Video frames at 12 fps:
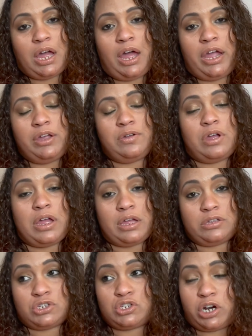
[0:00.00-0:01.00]
I
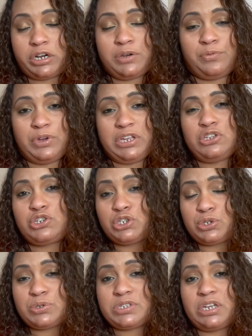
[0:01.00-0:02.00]
started
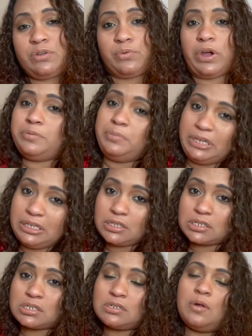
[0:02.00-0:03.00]
reintroducing red
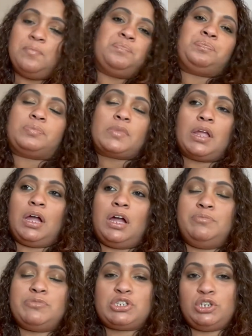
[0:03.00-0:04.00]
meats
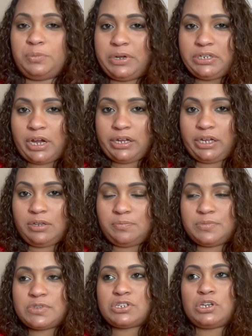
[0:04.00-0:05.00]
um, to my diet.
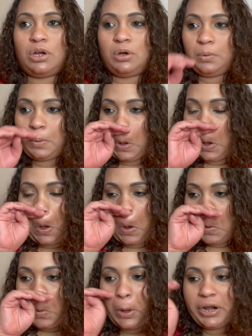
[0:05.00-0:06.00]
So
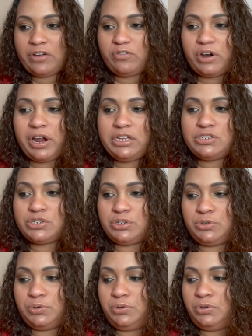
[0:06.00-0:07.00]
whatever I
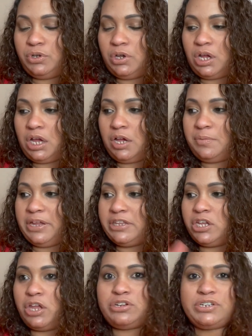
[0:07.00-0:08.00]
do, um, like
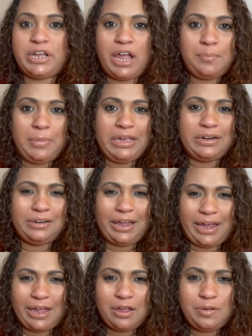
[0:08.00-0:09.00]
the other day I made
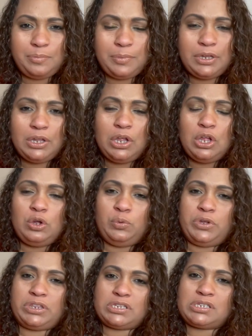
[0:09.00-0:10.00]
lamb
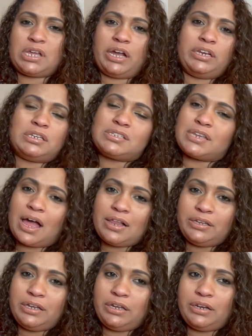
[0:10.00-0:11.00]
with a side of
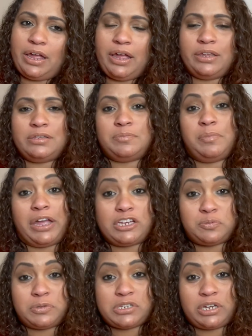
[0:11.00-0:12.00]
salad and
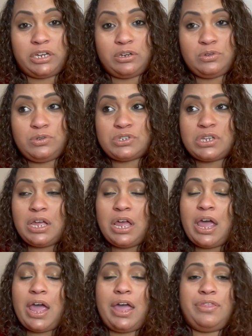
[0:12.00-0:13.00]
mashed potatoes.
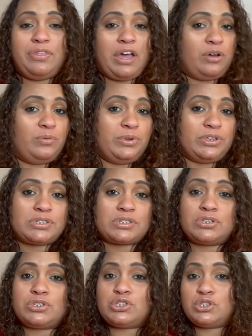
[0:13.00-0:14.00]
And that was
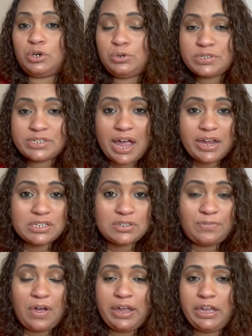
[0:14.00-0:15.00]
so
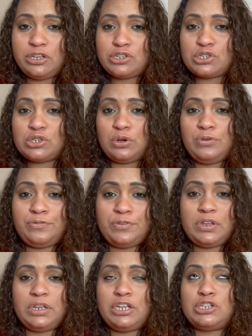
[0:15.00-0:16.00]
satisfying, so
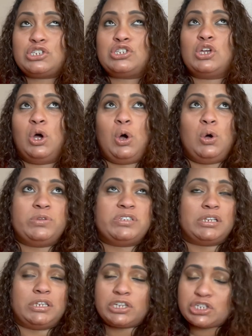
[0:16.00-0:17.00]
filling, so
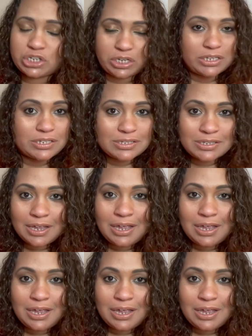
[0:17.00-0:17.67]
delicious.